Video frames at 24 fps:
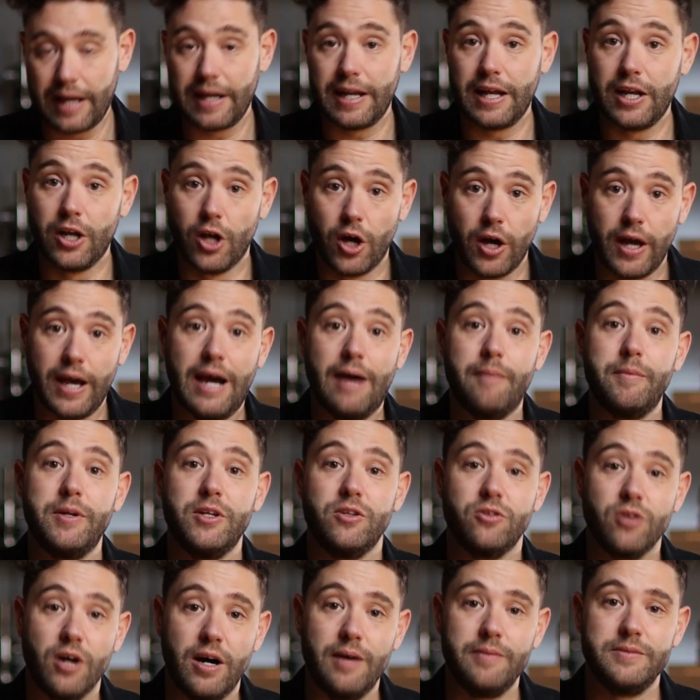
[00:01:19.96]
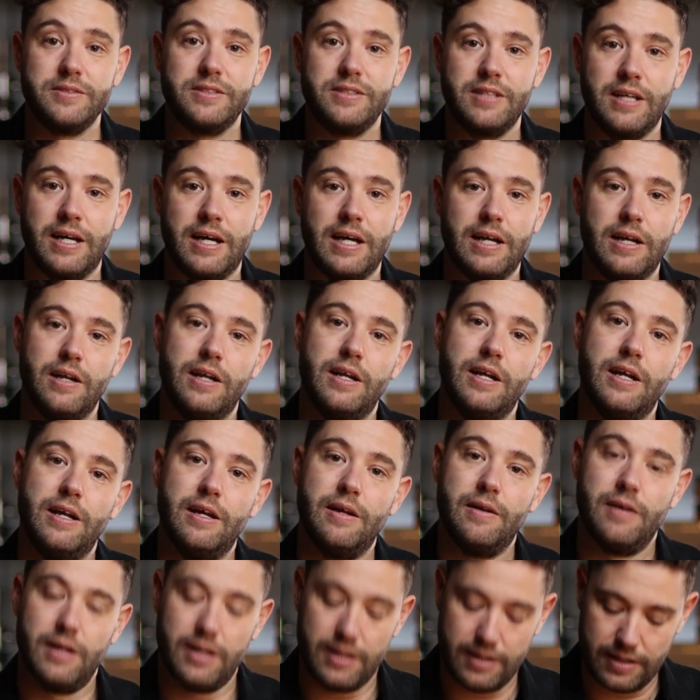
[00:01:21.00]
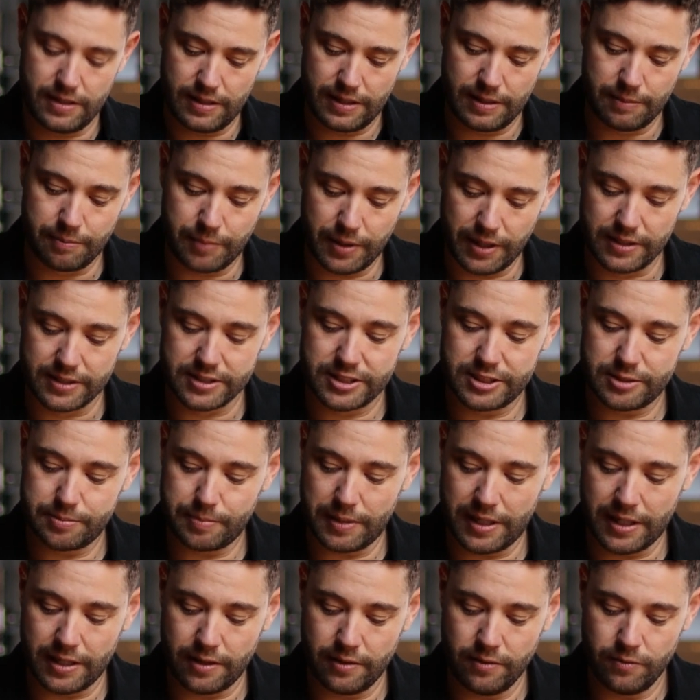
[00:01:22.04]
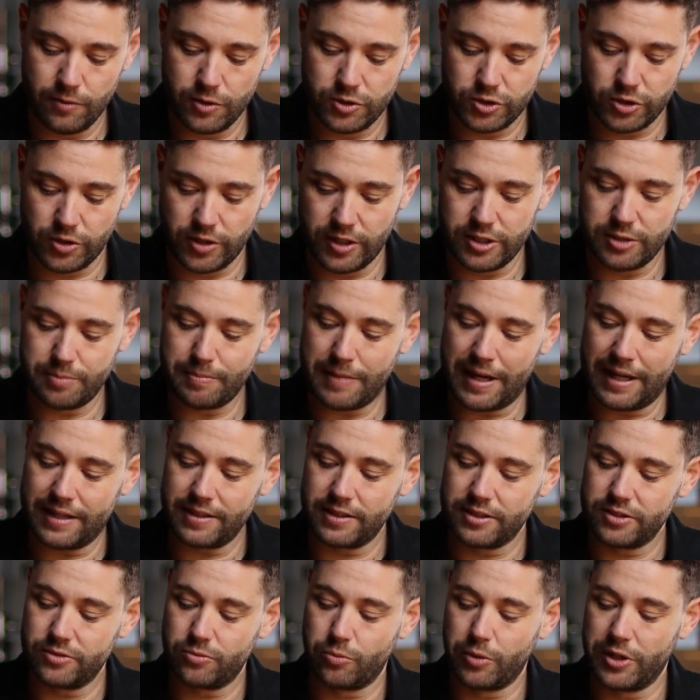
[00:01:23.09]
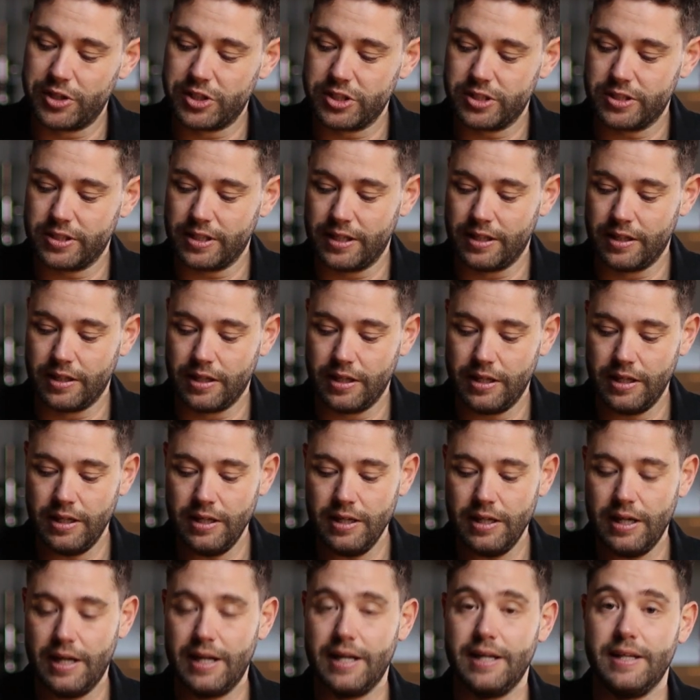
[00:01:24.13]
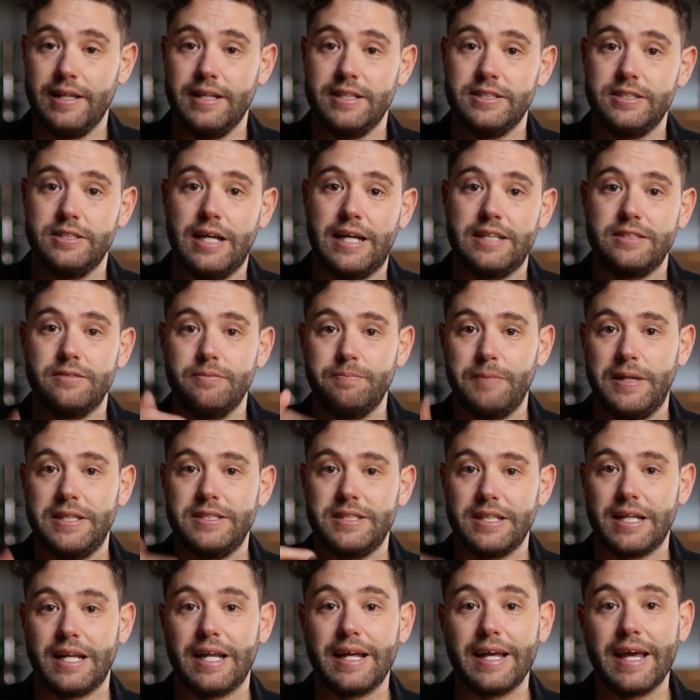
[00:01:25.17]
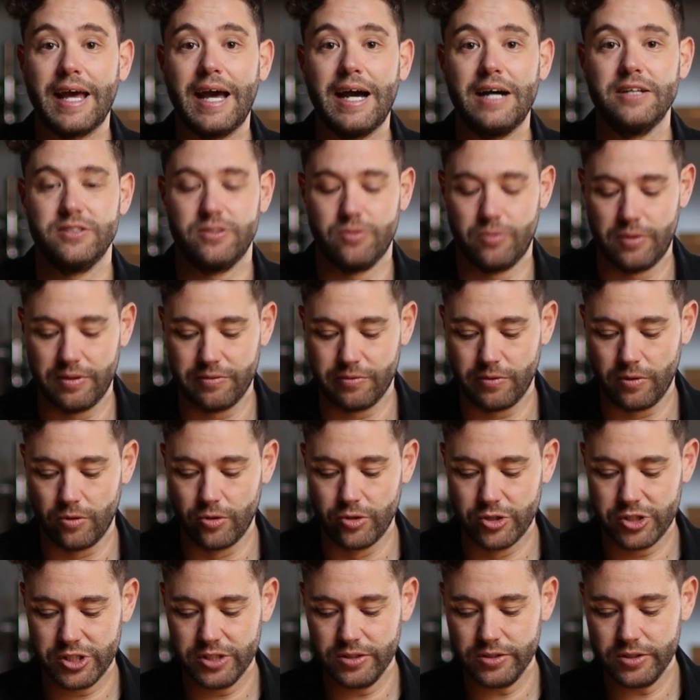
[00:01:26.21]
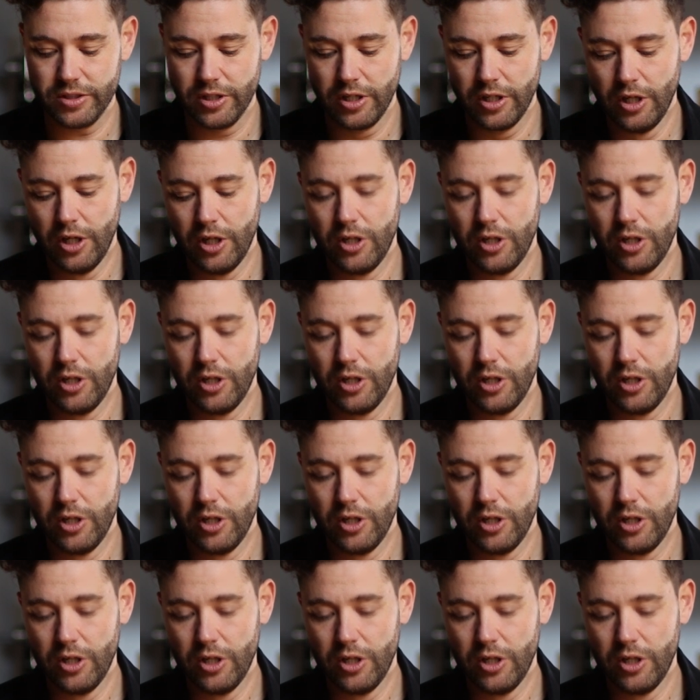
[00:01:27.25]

and they know how many times that impeller spun. So those magnets register in here and it, this has basically counts the revolutions.